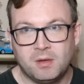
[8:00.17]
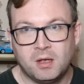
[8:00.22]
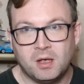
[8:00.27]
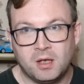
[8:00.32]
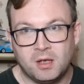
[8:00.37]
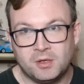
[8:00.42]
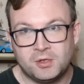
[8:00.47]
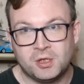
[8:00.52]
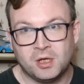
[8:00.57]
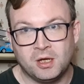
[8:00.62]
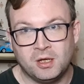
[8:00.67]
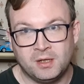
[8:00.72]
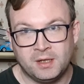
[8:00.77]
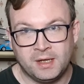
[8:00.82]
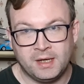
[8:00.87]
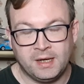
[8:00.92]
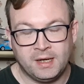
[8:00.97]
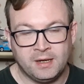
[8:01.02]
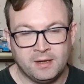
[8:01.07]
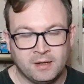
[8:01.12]
her
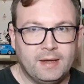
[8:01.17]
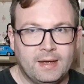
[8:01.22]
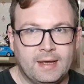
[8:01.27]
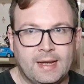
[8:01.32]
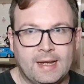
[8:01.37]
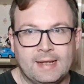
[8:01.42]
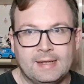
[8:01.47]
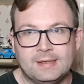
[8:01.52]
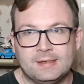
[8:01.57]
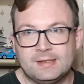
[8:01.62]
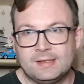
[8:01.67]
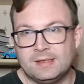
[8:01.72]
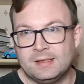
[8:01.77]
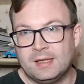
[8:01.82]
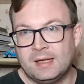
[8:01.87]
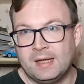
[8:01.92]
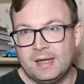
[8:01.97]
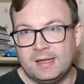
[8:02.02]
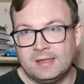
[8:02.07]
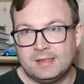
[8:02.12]
journey and
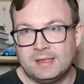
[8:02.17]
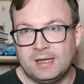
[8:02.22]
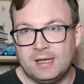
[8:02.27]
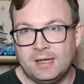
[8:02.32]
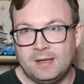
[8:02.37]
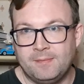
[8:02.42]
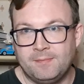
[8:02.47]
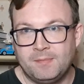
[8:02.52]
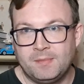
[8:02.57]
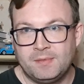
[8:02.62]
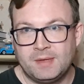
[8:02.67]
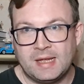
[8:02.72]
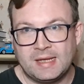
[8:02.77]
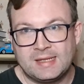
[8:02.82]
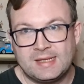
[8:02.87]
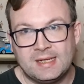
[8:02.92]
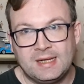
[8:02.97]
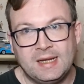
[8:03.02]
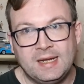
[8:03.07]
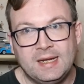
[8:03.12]
and um,
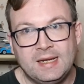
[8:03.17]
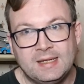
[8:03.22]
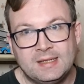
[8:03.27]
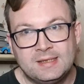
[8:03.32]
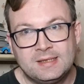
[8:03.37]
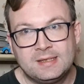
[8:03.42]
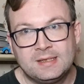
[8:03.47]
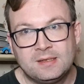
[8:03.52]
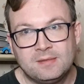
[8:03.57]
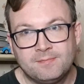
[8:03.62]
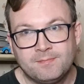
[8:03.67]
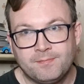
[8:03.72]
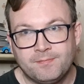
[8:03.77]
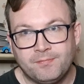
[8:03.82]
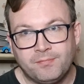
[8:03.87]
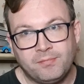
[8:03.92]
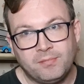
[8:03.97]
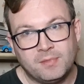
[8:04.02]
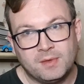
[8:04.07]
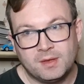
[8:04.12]
Natalie's
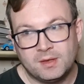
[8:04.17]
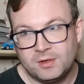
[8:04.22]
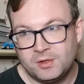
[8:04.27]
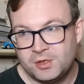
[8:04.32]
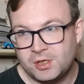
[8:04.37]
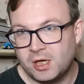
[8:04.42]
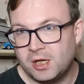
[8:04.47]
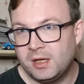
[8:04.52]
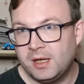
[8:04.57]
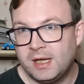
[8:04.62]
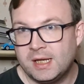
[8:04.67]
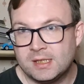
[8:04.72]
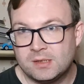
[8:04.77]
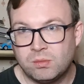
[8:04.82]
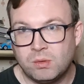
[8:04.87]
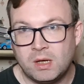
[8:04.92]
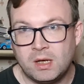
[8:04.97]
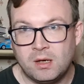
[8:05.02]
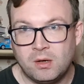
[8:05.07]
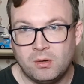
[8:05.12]
journey as
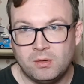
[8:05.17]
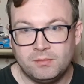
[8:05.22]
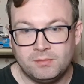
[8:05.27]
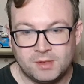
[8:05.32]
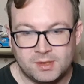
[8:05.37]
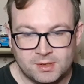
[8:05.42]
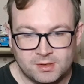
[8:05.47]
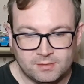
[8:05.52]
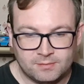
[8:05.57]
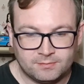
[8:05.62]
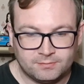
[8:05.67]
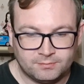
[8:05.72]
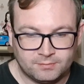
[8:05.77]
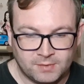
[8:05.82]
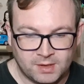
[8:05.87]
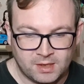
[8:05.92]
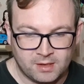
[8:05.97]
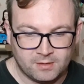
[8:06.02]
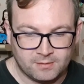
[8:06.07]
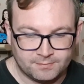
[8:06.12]
well, and yeah,
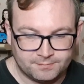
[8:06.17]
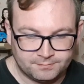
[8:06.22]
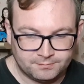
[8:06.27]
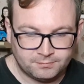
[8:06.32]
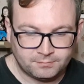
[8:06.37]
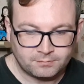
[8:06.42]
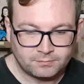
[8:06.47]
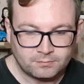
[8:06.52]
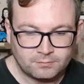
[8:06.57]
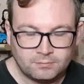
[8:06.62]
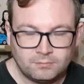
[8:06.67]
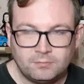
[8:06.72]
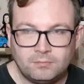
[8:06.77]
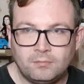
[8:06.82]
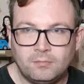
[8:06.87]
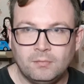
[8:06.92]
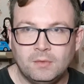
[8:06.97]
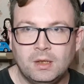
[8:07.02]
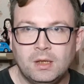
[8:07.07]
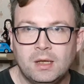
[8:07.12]
you know,
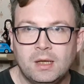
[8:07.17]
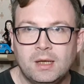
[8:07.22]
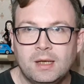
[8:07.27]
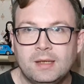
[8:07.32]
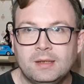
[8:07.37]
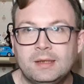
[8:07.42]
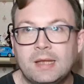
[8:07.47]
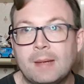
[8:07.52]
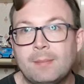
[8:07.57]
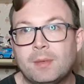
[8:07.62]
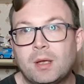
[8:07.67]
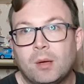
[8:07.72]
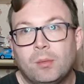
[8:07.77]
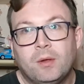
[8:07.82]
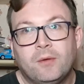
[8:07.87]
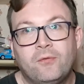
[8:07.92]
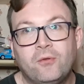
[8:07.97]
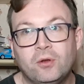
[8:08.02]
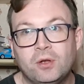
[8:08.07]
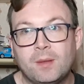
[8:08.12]
them going
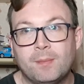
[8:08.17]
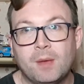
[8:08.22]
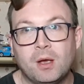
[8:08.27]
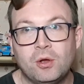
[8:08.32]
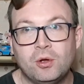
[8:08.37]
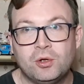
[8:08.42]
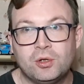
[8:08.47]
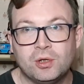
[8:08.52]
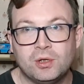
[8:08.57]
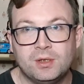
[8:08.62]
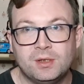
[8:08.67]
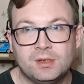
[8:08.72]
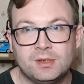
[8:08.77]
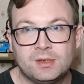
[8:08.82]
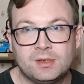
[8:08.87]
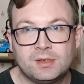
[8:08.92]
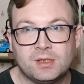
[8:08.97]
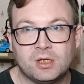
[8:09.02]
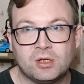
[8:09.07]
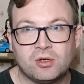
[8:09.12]
through the
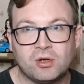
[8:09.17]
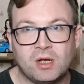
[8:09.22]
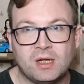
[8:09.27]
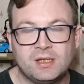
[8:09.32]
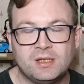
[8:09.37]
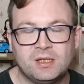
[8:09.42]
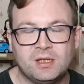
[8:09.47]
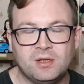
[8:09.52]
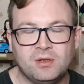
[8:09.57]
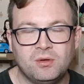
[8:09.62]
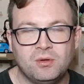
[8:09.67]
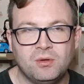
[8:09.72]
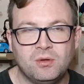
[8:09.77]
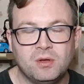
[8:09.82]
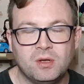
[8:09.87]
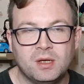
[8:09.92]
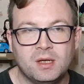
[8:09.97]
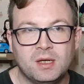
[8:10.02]
motions to try to